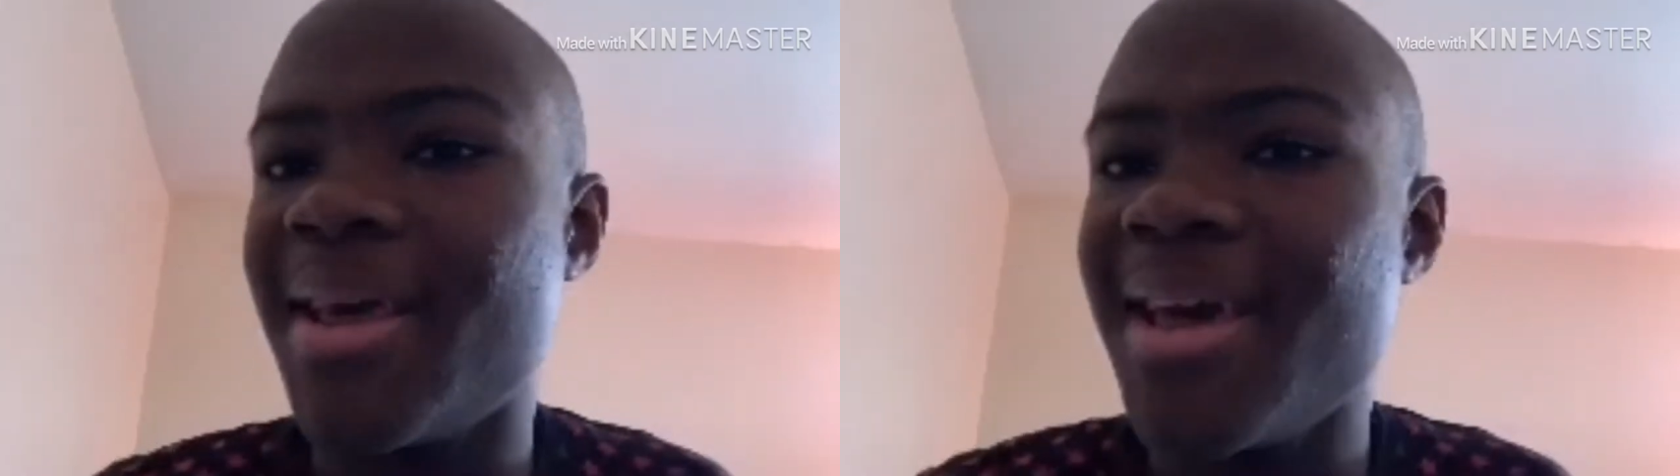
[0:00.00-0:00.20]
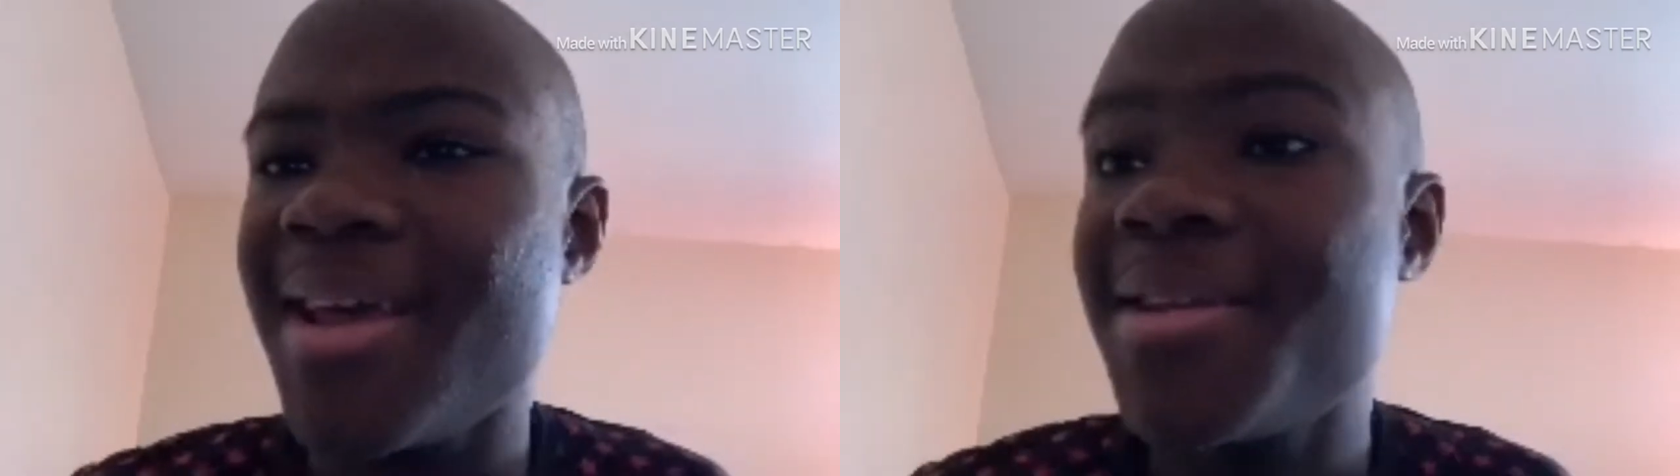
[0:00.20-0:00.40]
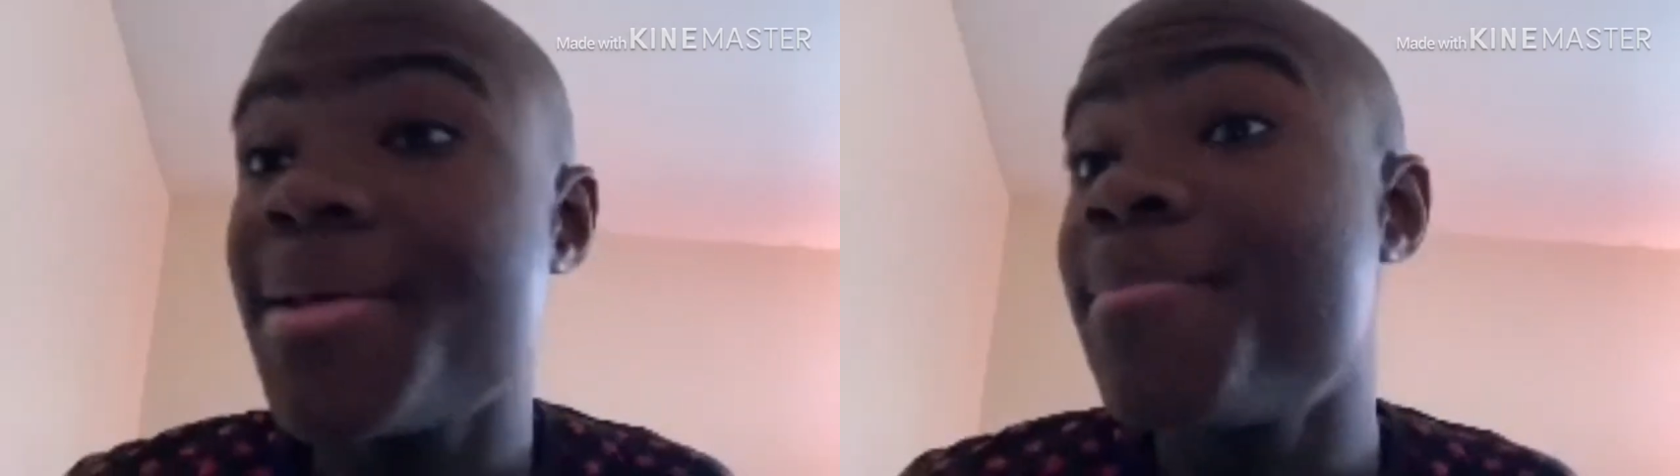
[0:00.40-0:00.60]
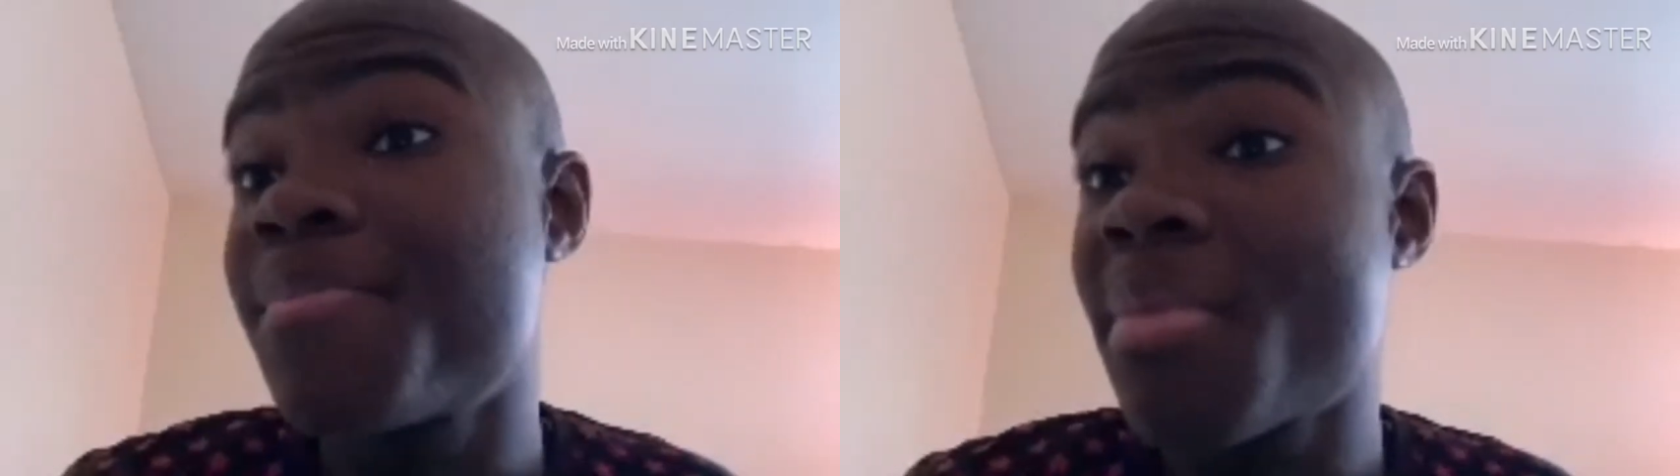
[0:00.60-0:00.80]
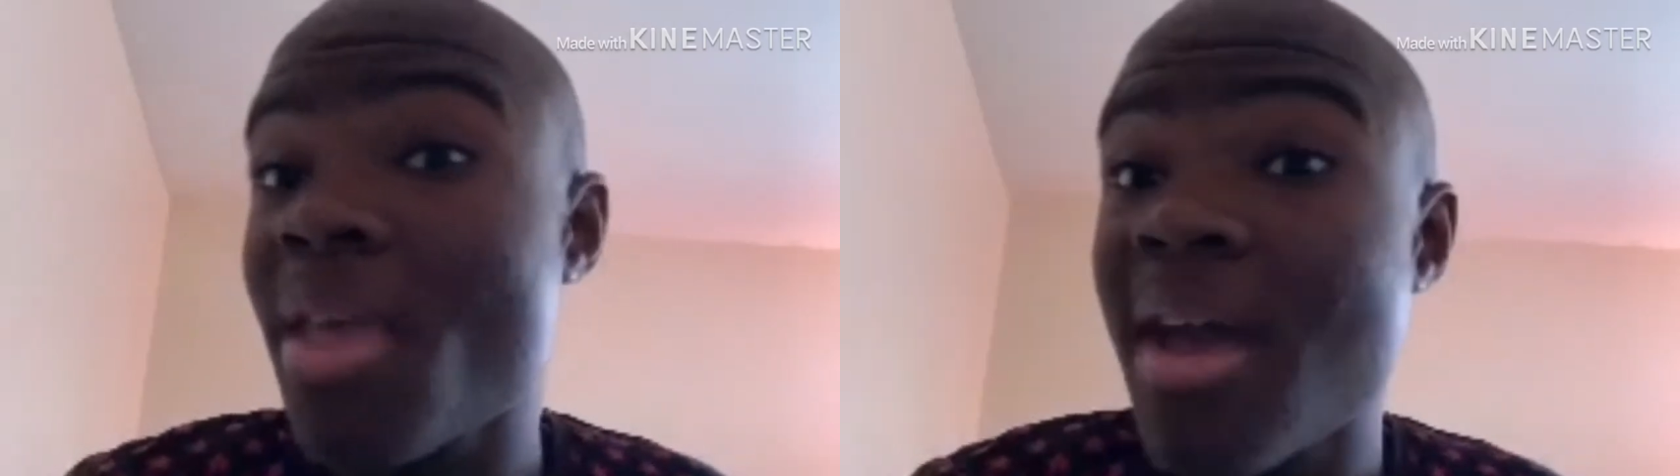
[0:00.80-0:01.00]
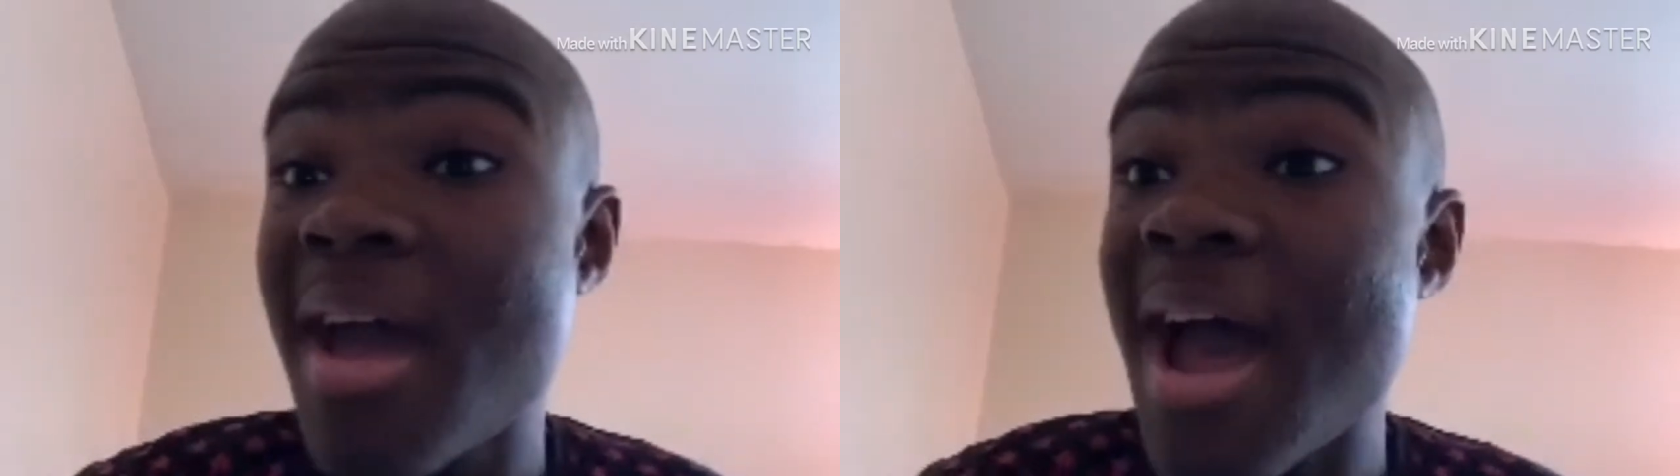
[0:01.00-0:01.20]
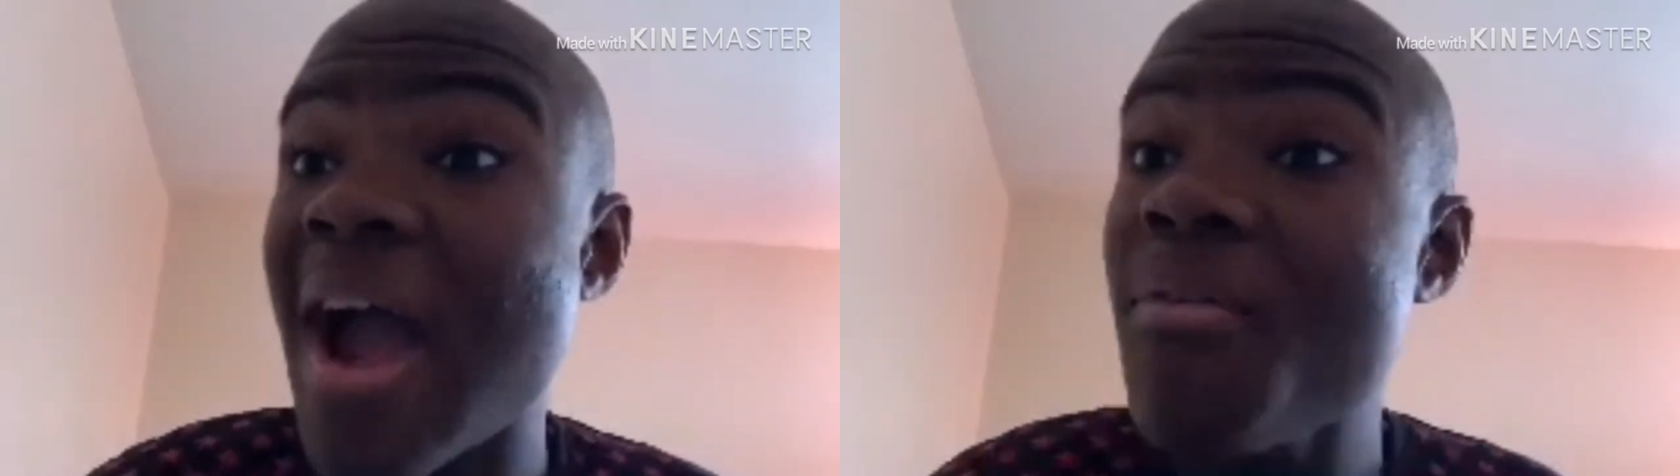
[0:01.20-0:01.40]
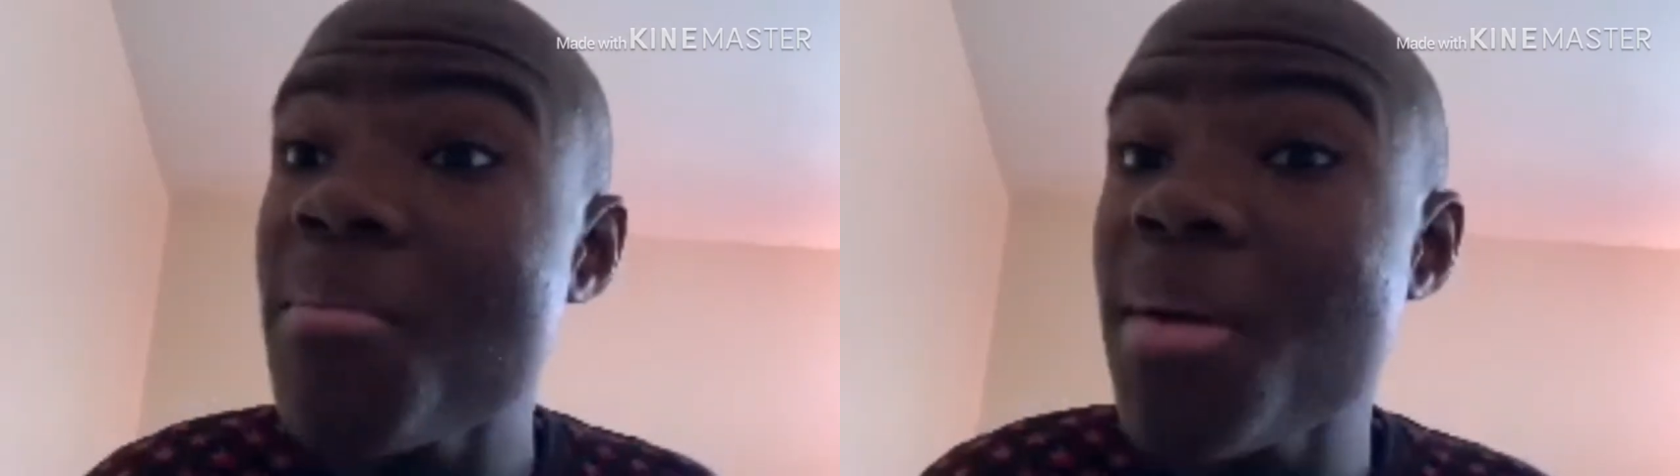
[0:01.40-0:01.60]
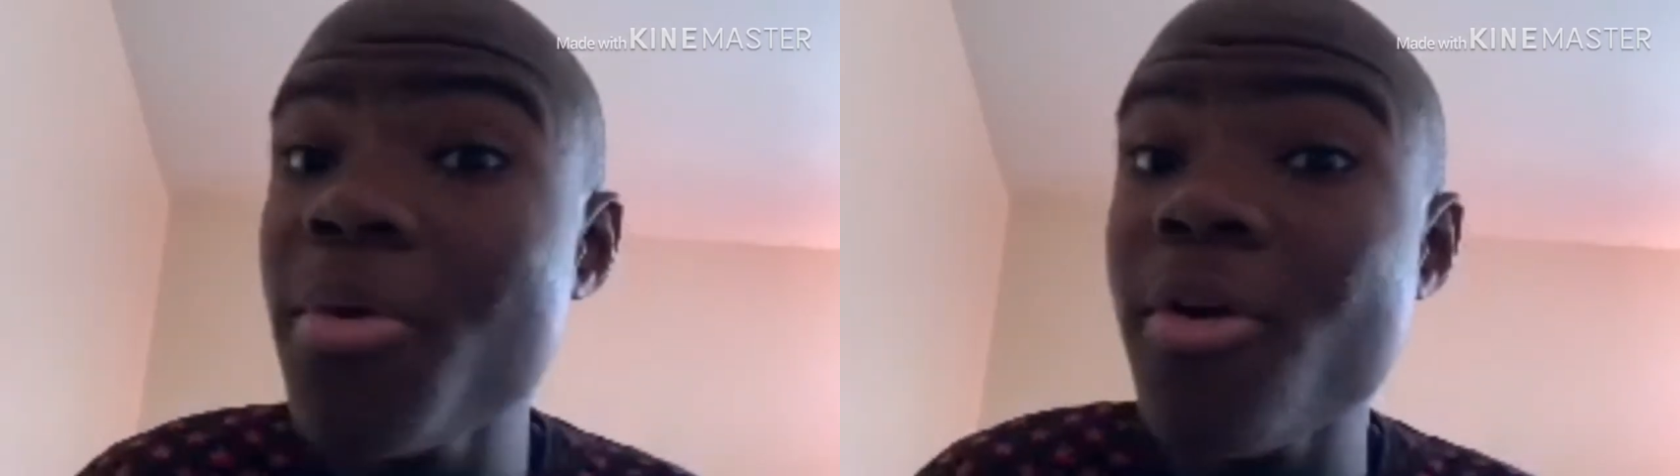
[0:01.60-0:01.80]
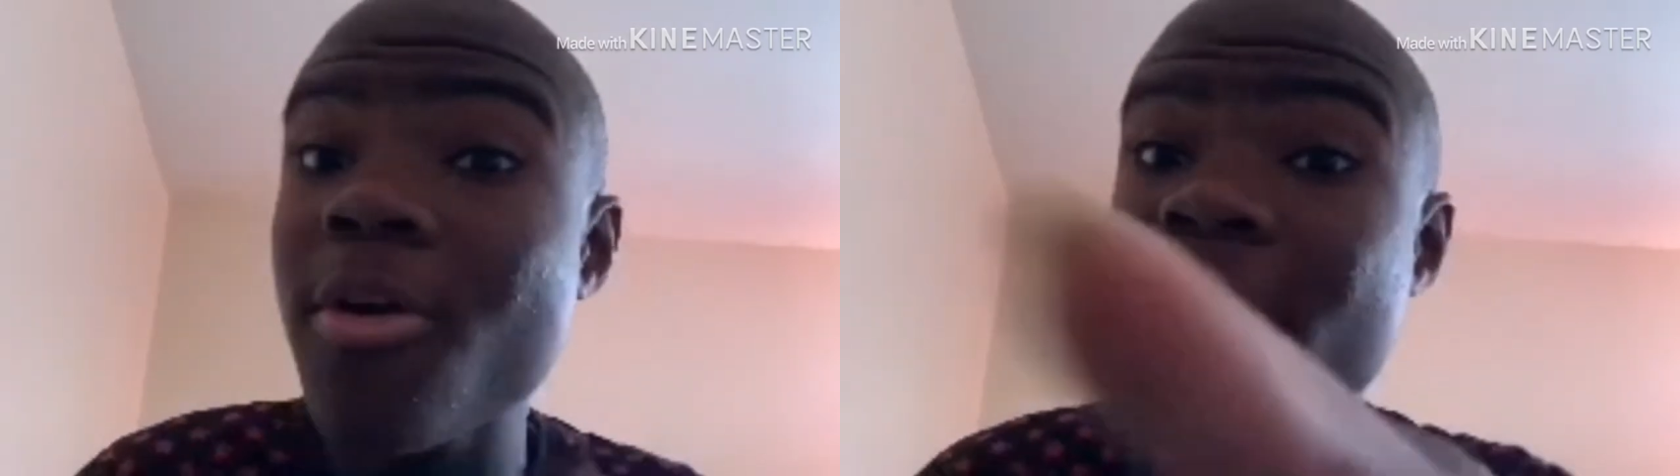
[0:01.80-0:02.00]
And I
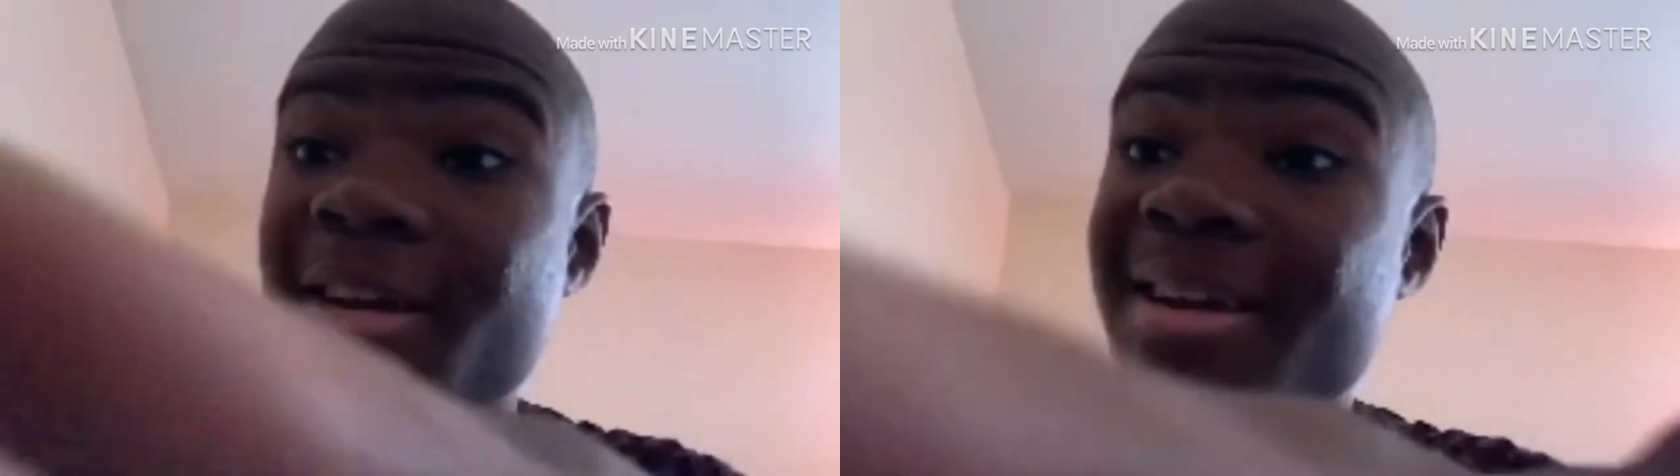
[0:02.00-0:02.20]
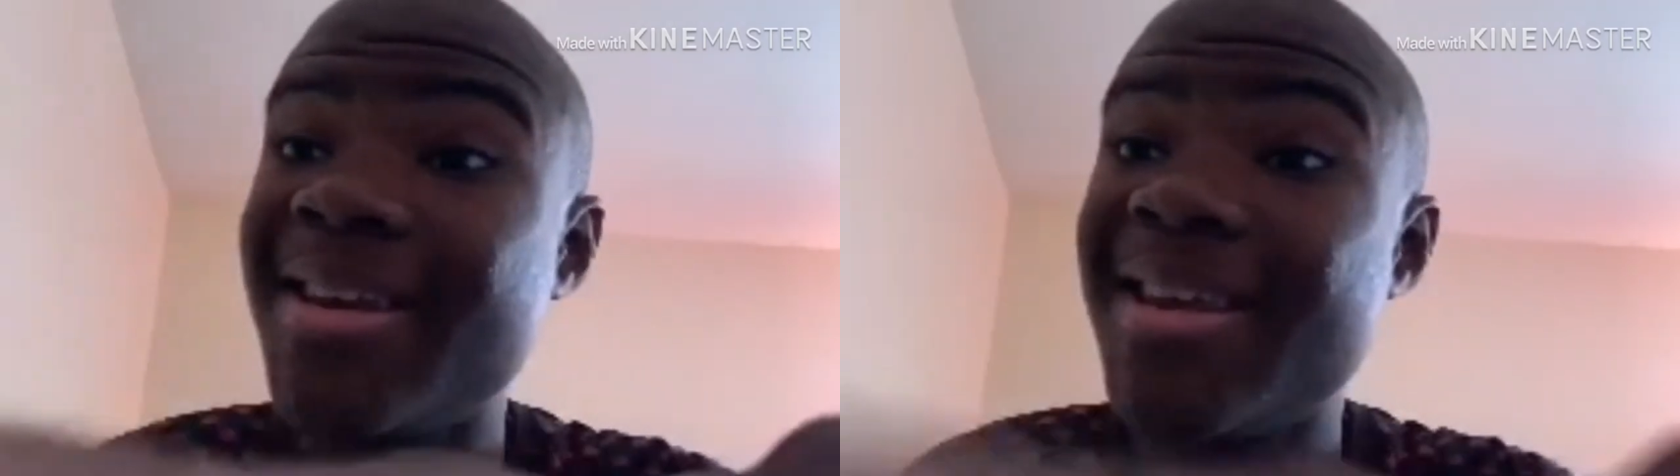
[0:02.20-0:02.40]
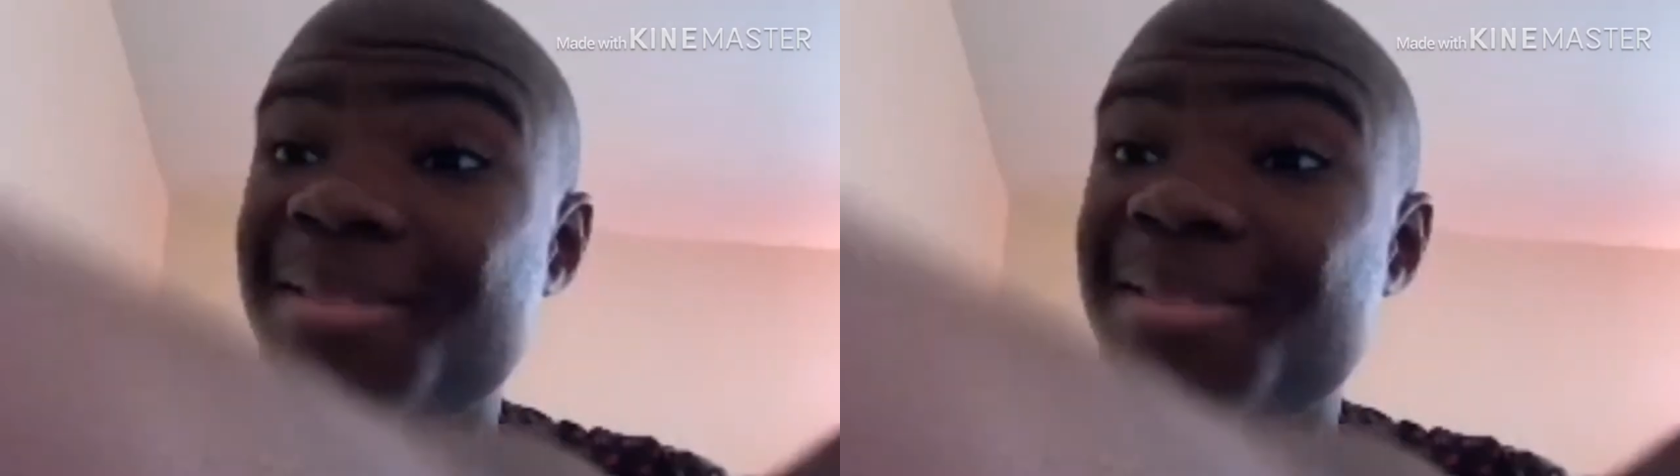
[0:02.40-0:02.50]
remember he did